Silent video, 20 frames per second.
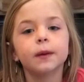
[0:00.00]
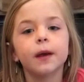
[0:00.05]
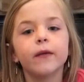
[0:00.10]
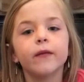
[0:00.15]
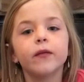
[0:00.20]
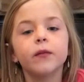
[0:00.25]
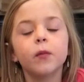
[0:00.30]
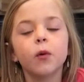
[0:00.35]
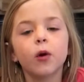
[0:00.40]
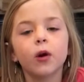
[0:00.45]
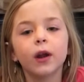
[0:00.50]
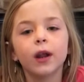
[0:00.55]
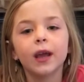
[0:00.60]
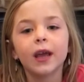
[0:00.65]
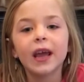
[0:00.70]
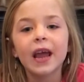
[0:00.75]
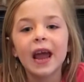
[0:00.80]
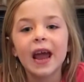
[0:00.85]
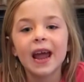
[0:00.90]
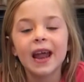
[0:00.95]
me every morning,
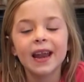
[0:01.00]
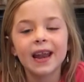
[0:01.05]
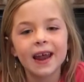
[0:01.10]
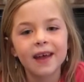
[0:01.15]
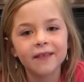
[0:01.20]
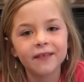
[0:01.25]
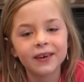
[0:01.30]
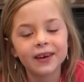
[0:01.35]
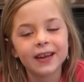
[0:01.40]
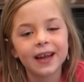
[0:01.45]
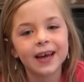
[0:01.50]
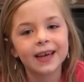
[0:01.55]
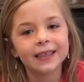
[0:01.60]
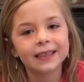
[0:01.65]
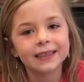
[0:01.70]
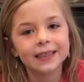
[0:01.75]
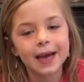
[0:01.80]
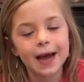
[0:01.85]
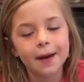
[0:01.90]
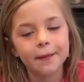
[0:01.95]
and every
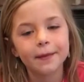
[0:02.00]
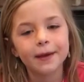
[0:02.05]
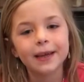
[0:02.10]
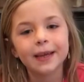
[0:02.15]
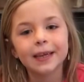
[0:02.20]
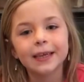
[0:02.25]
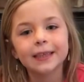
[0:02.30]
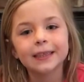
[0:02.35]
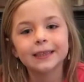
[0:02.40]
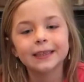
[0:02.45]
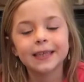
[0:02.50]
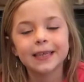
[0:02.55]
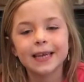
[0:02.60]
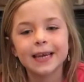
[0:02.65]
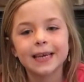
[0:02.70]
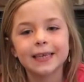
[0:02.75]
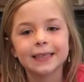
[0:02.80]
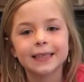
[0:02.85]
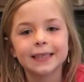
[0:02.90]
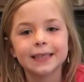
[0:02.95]
night time she
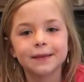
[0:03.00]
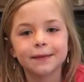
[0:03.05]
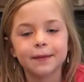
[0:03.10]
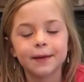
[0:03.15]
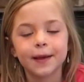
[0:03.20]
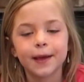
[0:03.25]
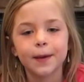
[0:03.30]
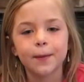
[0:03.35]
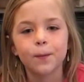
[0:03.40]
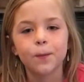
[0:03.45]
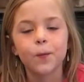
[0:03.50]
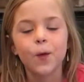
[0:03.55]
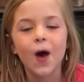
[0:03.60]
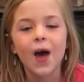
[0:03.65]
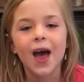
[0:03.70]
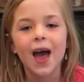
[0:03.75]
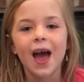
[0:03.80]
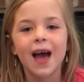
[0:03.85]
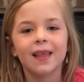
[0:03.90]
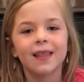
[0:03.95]
kisses me.
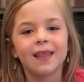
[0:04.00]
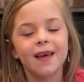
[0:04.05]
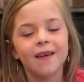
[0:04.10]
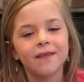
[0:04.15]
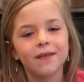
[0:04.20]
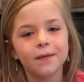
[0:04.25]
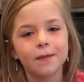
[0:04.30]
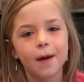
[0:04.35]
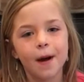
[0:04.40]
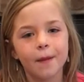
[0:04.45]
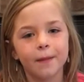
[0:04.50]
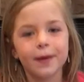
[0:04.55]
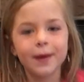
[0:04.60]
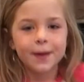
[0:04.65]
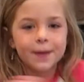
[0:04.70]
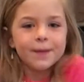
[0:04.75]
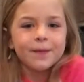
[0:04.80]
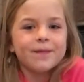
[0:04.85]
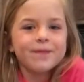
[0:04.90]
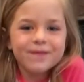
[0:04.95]
I love you,
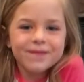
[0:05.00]
Mama.